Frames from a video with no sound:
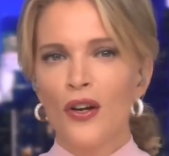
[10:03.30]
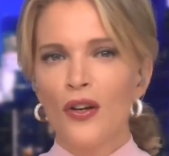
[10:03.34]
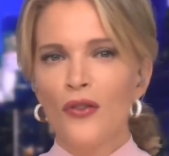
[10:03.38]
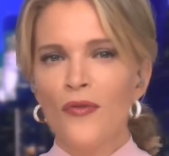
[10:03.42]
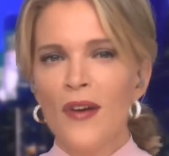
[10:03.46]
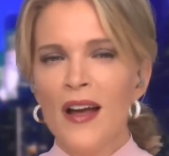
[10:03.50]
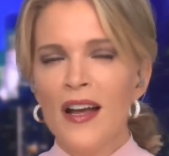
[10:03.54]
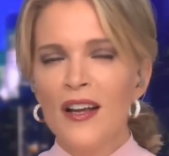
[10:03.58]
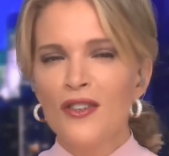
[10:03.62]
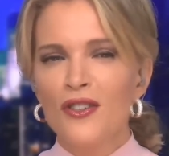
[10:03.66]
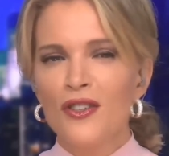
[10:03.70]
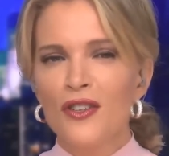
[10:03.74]

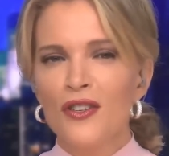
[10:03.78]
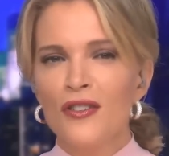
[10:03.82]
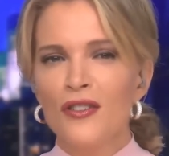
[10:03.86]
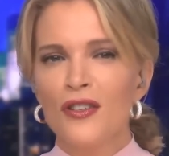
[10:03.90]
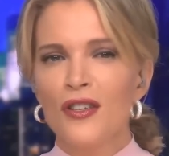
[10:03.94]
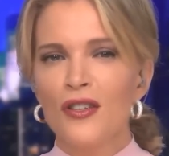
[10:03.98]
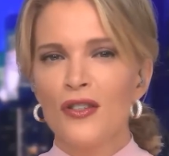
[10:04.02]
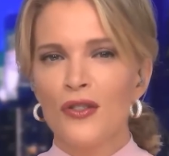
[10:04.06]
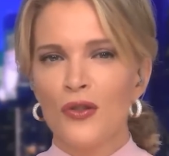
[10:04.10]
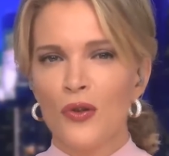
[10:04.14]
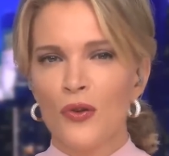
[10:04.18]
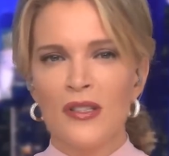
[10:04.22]
Good
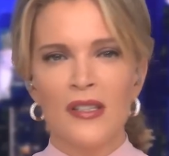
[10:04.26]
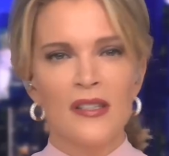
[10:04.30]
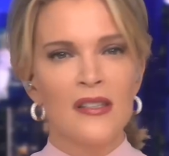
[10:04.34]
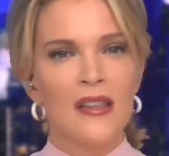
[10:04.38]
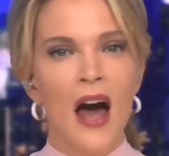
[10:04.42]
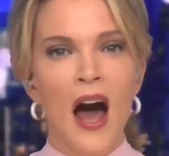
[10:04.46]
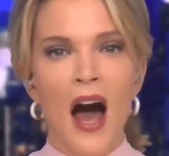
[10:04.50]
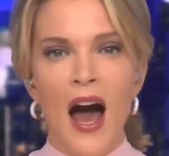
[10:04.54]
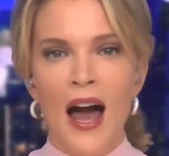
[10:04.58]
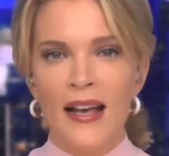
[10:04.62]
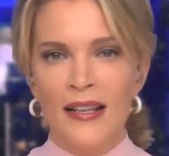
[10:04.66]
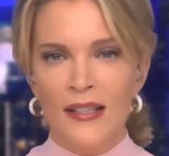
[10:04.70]
Ranchers sources
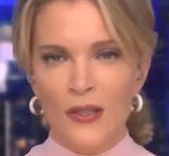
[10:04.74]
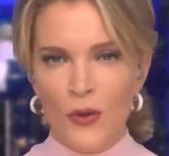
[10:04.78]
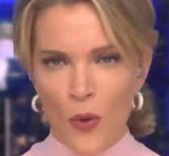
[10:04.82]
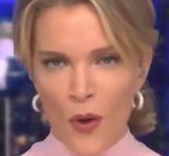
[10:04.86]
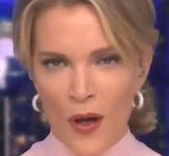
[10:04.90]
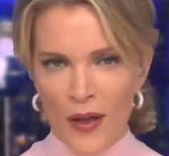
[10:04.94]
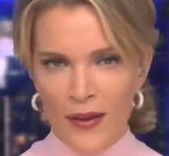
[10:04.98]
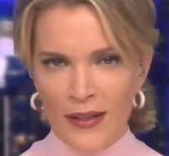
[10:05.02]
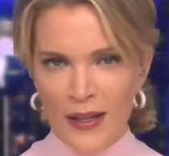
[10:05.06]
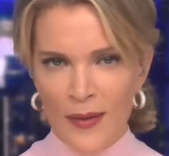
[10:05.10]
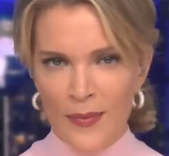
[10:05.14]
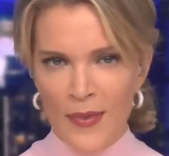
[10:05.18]
the highest
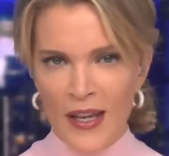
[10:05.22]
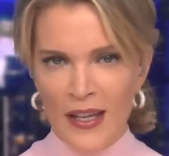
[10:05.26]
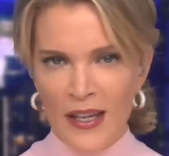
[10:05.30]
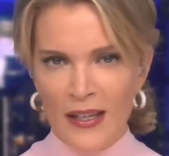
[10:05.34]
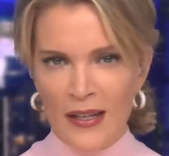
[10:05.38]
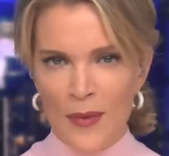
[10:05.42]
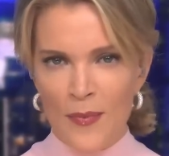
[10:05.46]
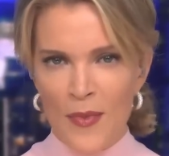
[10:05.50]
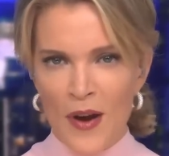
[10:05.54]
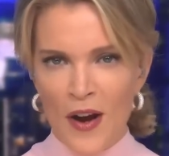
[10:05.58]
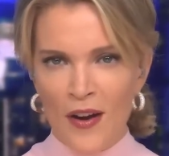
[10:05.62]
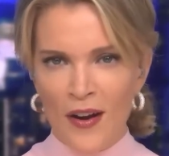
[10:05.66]
quality meat
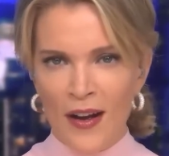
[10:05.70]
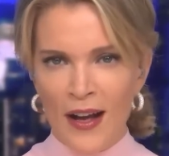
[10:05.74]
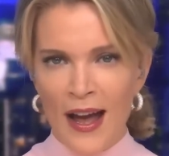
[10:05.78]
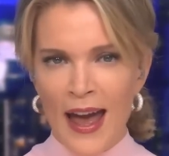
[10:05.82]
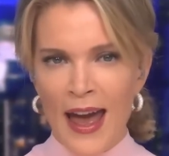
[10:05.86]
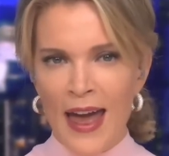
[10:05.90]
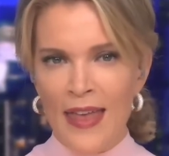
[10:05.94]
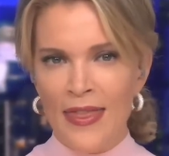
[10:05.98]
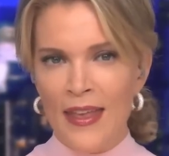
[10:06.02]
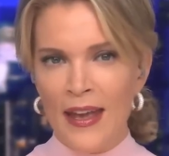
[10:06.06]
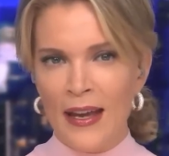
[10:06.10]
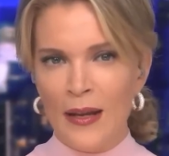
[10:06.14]
in
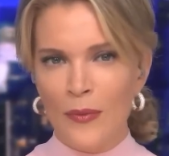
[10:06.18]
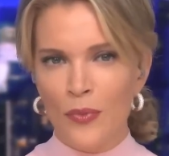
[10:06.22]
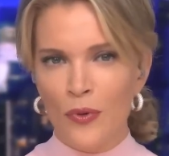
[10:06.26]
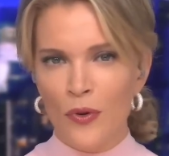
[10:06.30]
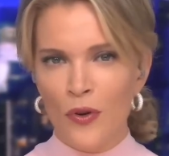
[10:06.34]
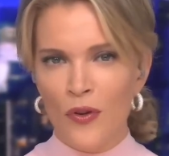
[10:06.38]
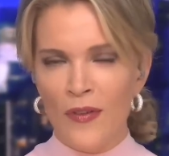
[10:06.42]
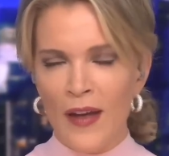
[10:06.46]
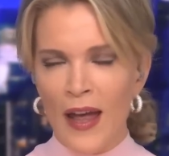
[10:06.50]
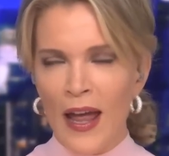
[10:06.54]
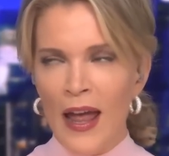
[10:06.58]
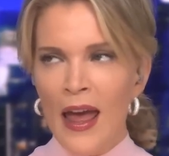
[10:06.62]
America, and they can
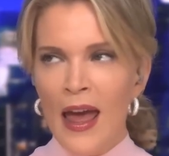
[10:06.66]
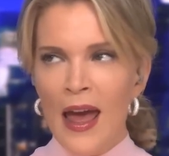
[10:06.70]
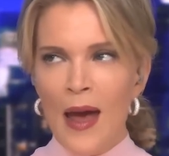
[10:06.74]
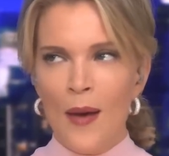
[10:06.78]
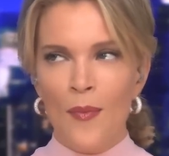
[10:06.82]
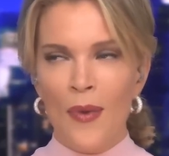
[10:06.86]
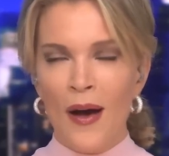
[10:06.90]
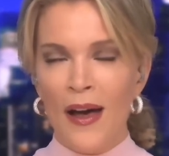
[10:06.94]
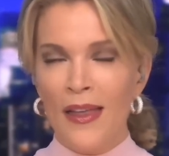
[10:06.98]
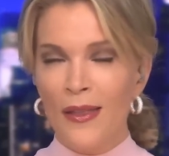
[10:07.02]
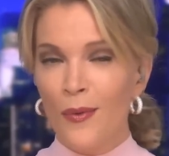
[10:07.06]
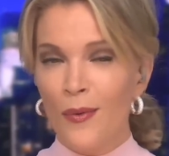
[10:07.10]
prove it.
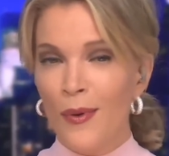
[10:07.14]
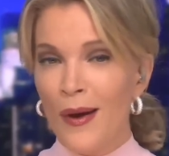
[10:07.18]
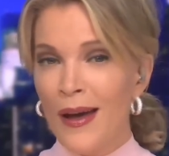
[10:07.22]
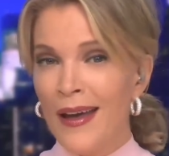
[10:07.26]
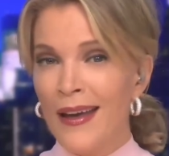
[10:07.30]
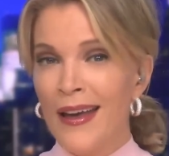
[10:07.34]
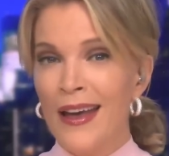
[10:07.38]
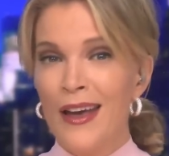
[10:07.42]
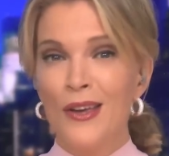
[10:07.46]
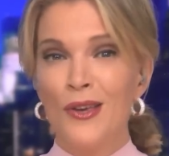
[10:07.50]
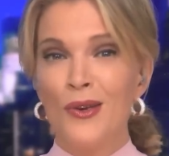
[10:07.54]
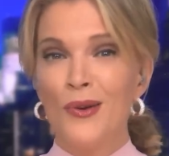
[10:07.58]
And by the
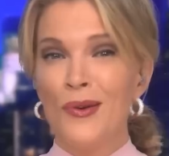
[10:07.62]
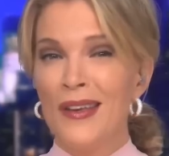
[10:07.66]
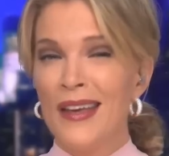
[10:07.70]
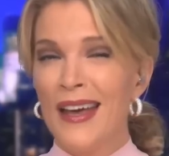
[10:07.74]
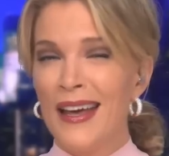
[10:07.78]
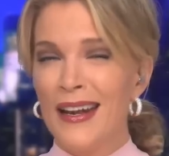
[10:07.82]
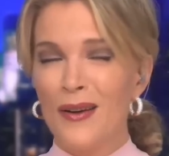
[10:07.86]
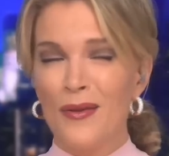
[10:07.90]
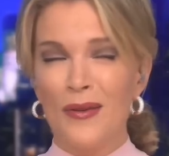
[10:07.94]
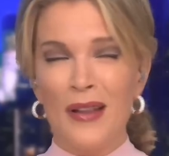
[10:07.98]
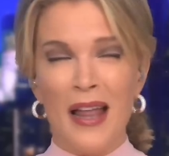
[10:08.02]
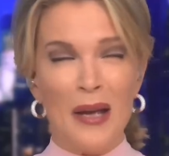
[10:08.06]
way, you can
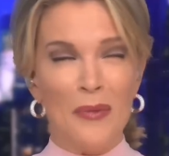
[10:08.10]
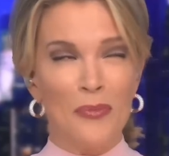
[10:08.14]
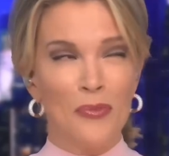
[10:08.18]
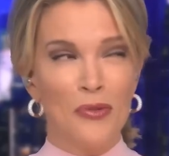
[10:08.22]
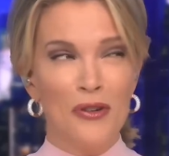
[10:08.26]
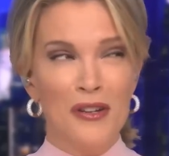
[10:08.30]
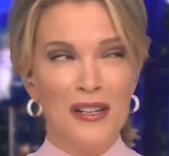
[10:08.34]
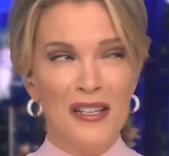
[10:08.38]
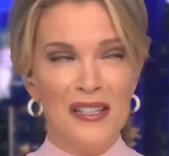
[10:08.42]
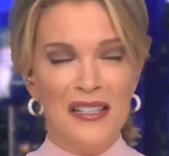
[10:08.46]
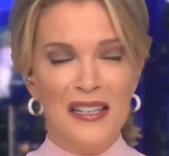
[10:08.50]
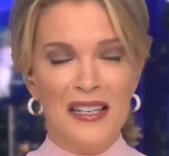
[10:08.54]
get it like
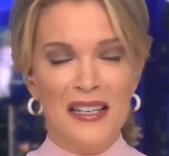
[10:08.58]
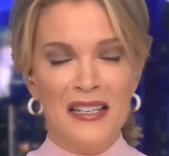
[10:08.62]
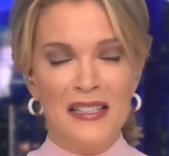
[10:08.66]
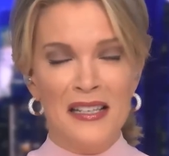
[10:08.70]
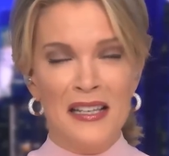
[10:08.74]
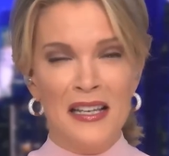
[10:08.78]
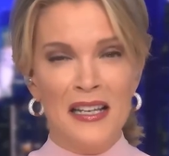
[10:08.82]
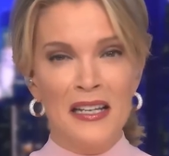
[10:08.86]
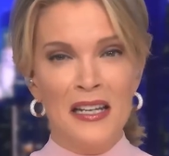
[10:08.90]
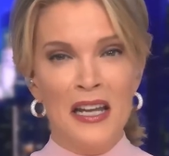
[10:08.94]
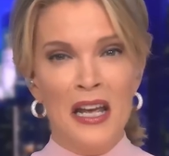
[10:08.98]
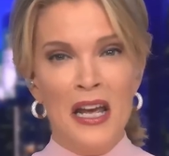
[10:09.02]

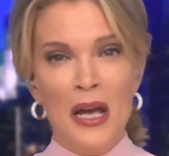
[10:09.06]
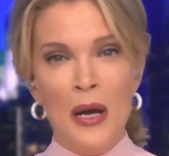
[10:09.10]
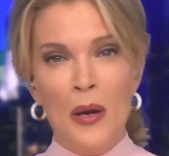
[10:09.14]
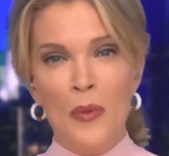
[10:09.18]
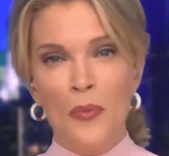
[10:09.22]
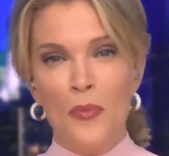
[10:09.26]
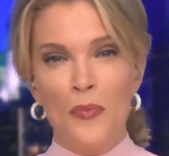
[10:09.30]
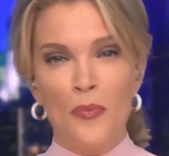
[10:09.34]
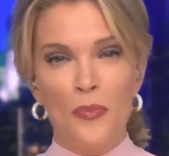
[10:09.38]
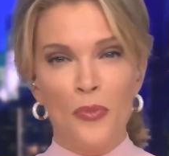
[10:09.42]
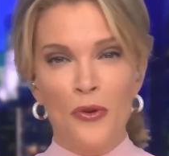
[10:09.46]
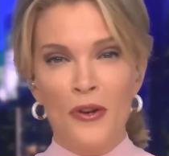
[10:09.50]
pre-seasoned,
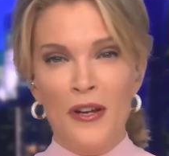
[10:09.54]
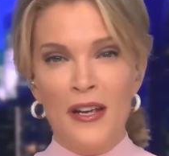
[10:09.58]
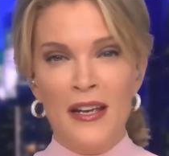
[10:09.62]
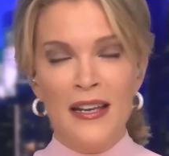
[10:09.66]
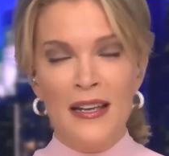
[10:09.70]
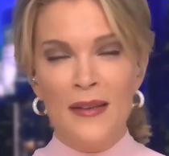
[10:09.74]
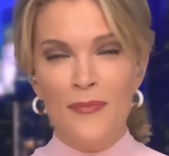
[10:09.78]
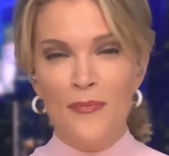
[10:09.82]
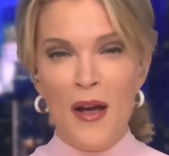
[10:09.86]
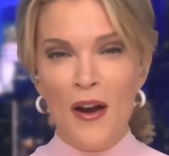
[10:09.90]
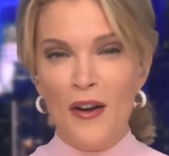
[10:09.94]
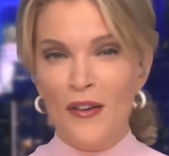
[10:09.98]

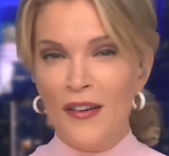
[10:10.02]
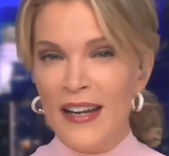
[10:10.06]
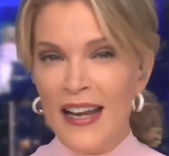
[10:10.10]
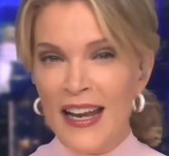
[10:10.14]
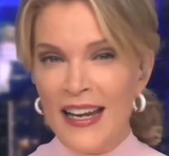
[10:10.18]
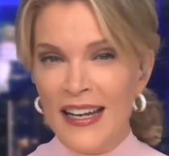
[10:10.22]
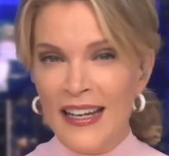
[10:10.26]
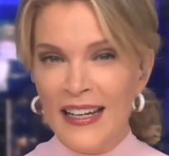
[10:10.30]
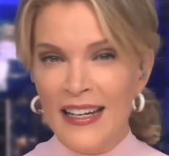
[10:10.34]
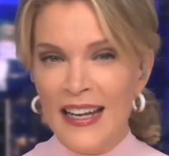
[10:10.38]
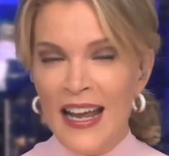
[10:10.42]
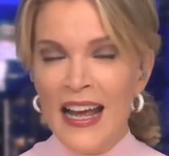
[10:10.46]

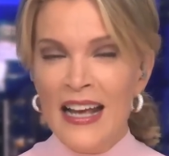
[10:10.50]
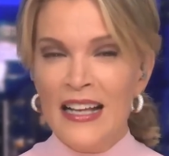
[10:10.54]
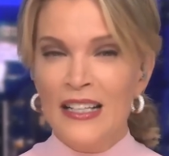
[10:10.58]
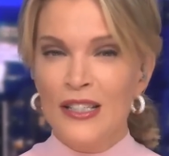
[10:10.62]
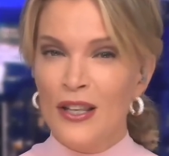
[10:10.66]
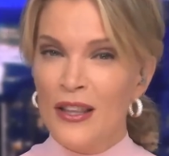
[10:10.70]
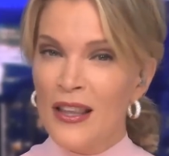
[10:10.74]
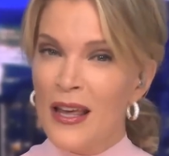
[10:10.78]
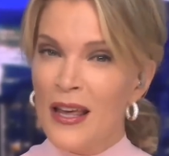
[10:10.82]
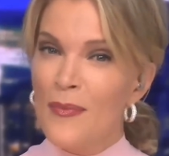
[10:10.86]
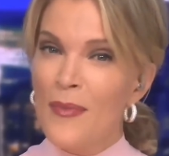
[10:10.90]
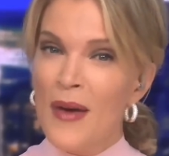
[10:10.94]
pre-marinated,
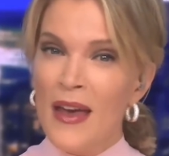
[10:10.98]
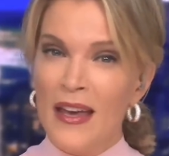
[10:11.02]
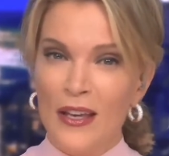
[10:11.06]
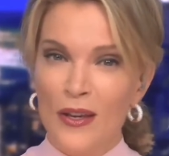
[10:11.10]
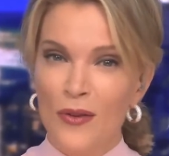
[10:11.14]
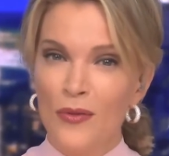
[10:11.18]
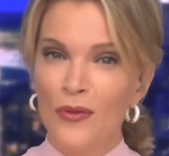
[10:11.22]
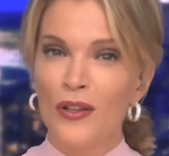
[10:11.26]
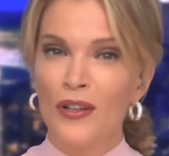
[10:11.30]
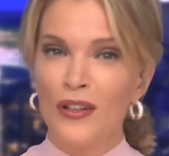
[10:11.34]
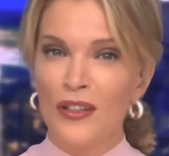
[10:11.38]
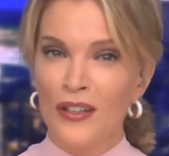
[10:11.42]
so they make
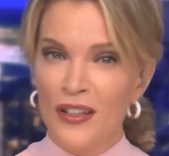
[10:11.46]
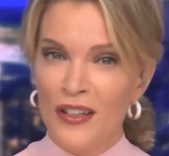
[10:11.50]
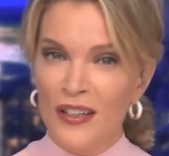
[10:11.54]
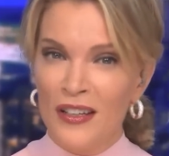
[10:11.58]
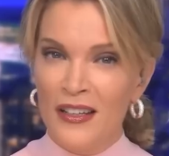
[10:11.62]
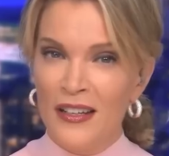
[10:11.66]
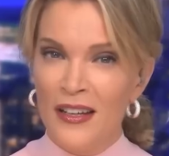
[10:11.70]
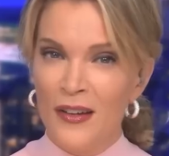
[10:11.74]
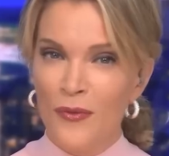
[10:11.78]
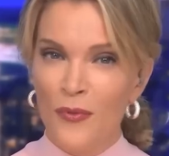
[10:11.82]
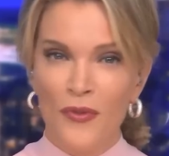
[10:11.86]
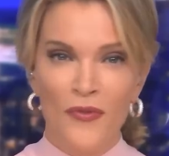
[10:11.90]
you look
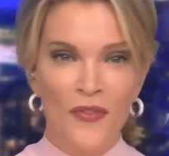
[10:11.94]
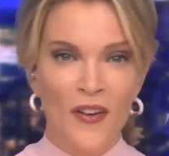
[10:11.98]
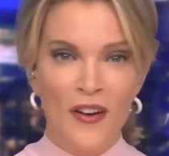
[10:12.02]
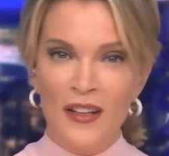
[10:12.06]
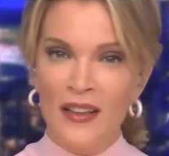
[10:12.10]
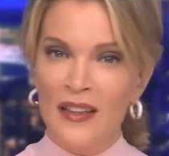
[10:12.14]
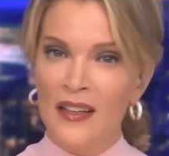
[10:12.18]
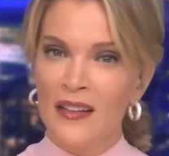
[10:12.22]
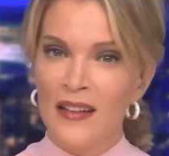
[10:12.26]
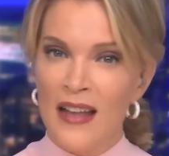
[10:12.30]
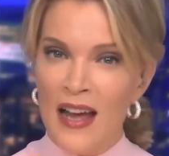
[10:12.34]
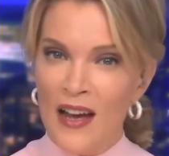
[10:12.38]
good with
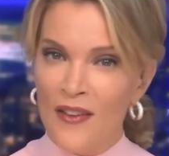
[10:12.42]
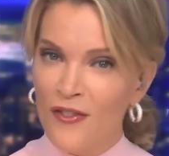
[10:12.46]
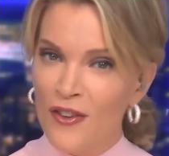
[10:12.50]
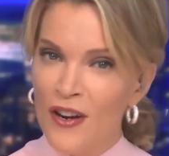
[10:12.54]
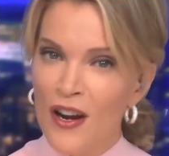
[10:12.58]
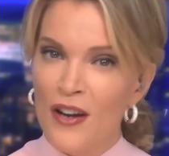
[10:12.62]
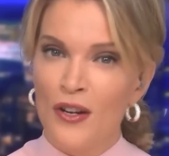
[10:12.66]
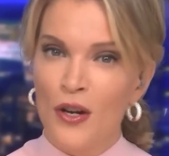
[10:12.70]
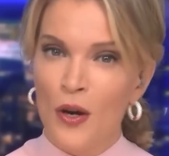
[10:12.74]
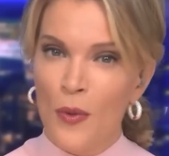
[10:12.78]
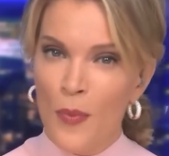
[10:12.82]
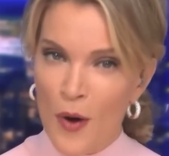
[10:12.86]
very little
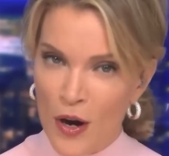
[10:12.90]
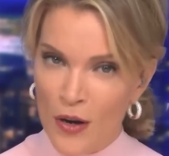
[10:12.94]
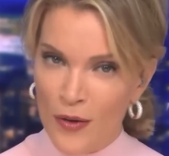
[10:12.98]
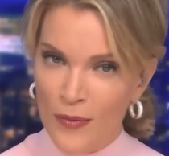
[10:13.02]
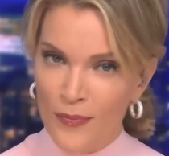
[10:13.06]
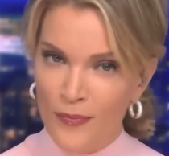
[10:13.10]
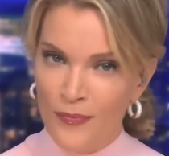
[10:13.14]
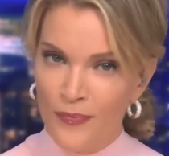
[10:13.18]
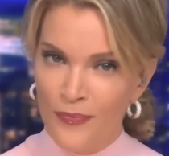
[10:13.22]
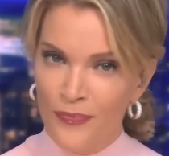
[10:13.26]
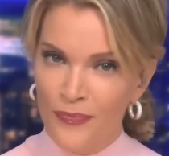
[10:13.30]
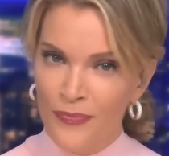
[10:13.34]
effort on your part.
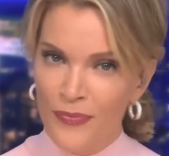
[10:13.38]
